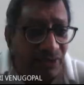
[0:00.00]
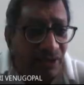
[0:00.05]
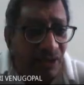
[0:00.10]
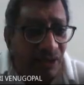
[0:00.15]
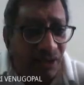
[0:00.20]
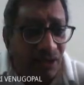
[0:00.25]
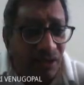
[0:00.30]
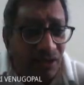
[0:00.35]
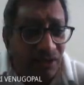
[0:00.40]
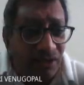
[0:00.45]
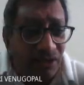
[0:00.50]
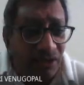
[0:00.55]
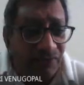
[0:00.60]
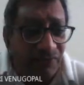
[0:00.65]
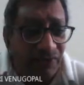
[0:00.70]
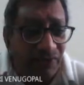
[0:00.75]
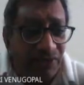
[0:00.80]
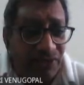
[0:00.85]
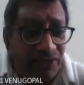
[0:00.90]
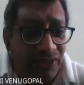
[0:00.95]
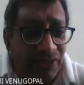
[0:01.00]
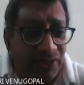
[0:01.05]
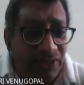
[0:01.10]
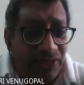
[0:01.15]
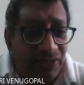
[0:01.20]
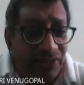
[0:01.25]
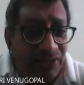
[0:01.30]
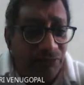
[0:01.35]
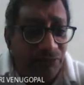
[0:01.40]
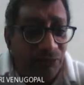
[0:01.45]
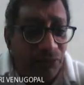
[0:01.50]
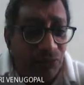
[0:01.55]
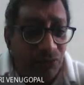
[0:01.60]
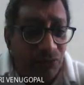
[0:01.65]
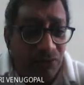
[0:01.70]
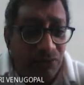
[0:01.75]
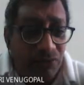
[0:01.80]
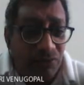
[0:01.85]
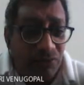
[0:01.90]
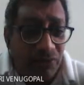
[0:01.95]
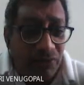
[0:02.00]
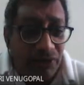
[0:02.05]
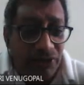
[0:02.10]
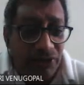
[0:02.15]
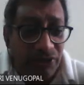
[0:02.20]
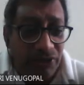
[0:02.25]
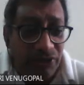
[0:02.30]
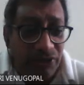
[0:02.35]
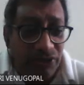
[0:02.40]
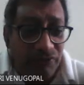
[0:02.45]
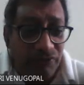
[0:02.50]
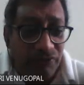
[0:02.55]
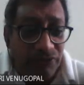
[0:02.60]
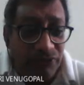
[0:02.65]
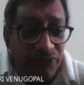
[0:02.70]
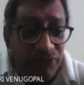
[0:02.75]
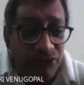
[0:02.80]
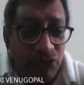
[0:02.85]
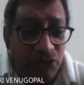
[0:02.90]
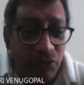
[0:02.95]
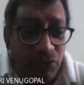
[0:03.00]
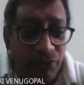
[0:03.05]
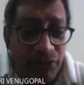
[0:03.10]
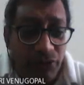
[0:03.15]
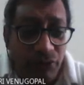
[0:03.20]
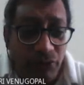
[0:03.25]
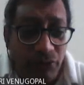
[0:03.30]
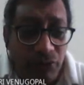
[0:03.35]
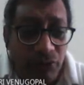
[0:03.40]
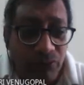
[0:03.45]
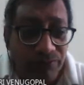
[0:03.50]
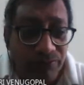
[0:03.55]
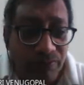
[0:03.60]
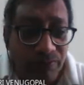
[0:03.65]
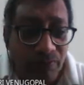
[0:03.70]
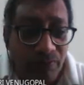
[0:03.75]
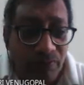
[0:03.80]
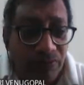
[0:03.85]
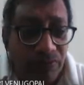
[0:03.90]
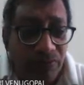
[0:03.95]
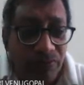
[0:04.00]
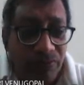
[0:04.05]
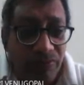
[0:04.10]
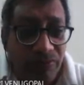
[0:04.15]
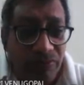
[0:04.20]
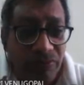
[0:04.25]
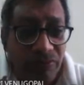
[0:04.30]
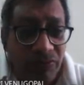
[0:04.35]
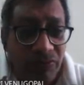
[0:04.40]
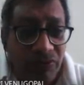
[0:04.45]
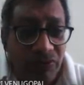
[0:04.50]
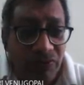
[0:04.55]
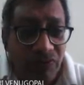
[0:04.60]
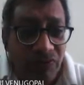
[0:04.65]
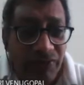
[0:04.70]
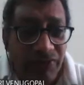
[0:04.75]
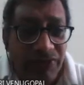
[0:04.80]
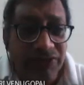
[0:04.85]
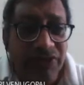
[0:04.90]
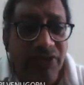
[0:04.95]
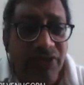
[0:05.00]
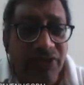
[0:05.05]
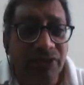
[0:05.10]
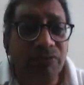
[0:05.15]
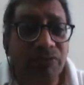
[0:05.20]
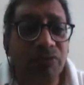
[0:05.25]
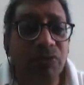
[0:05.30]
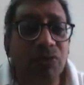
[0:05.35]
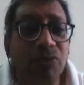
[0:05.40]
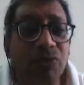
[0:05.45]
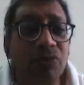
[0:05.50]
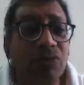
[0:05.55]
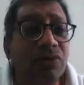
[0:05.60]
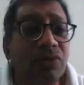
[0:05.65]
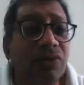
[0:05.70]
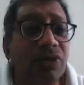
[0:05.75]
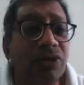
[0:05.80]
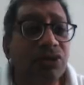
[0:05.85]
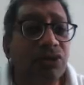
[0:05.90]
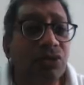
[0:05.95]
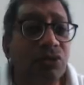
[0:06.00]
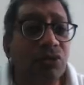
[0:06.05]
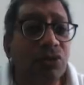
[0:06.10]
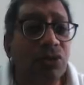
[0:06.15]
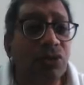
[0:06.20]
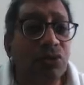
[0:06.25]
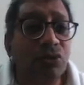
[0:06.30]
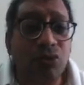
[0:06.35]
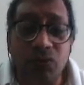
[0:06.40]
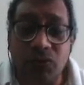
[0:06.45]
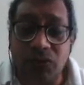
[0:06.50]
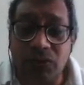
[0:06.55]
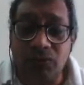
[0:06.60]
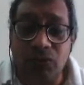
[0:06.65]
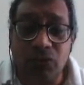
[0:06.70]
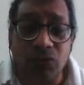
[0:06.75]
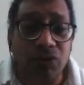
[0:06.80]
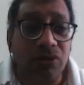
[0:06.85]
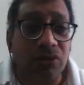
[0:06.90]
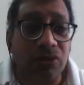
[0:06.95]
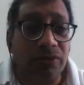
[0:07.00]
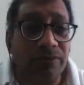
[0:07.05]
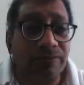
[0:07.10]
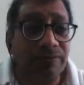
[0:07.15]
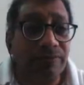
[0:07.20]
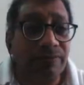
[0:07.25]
are given in the book which I showed you. What is the book I showed you? One book.